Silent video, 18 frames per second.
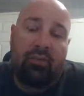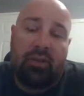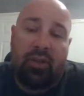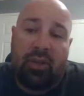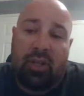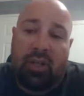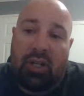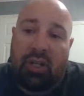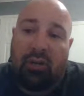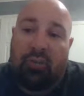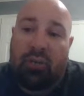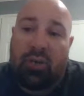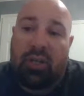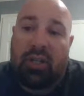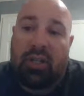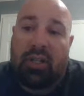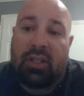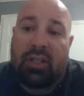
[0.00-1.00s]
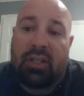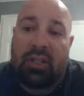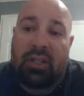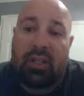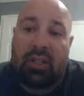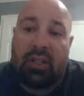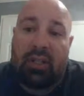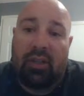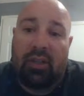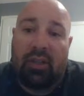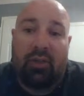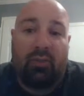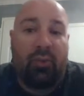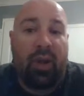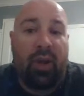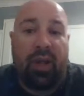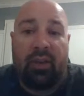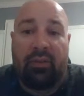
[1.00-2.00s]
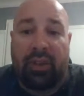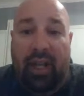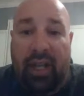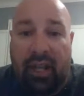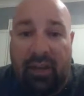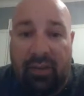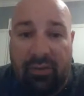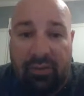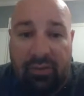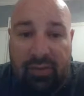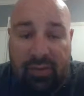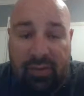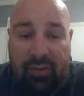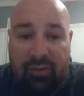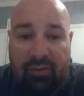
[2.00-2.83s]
Fishing was the way of life